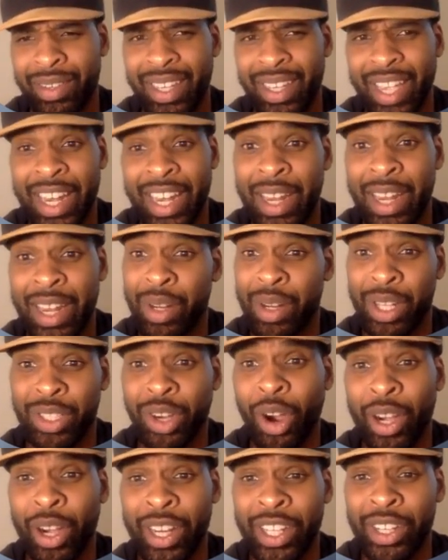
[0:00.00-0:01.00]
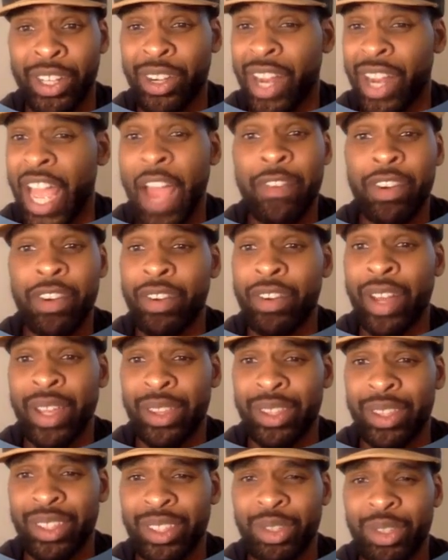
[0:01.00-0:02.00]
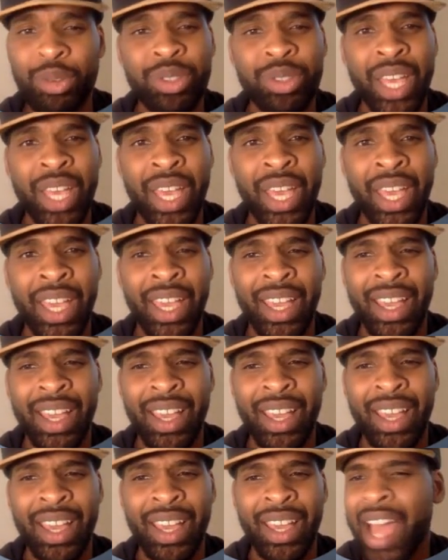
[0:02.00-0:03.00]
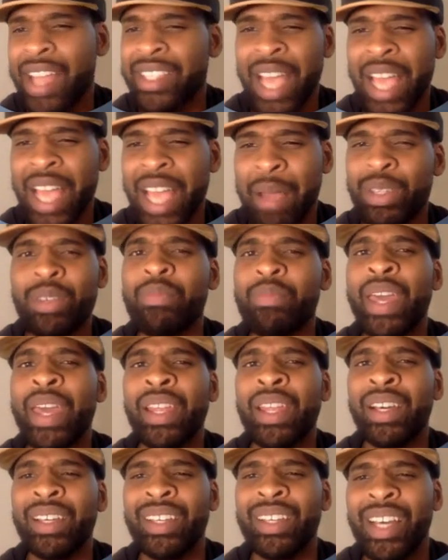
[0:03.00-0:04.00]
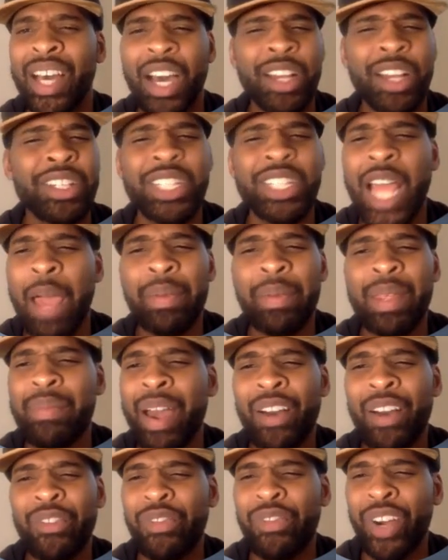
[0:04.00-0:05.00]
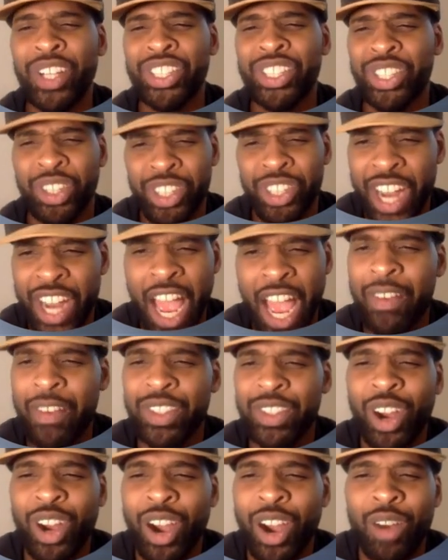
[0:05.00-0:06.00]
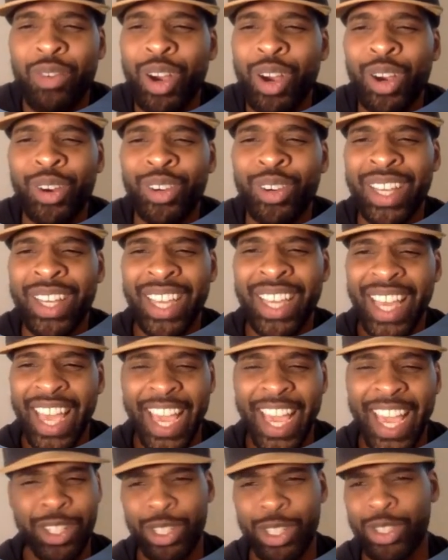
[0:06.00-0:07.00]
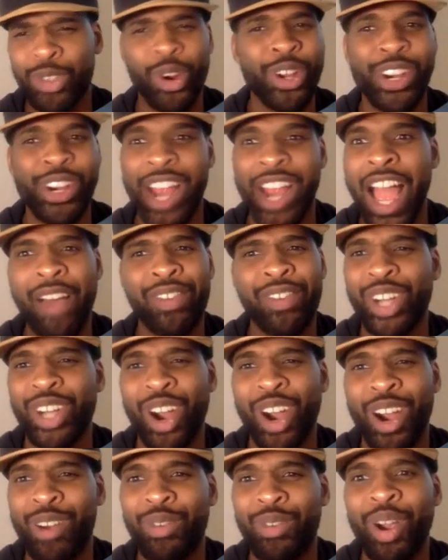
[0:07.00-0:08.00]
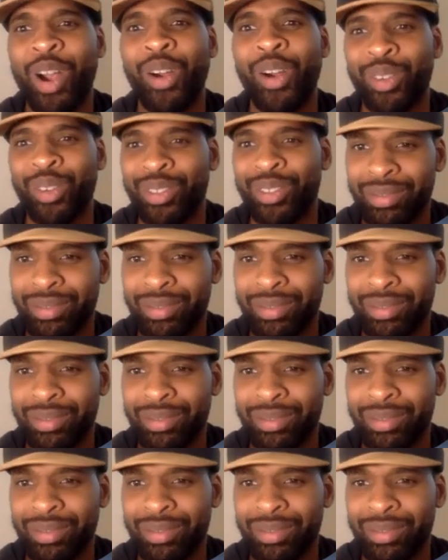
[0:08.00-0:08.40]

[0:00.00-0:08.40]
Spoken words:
and they want to target your Evereth. You say, I tap 2 mana, Untimely Malfunction on your Avatar Woe, and destroy your Avatar Woe.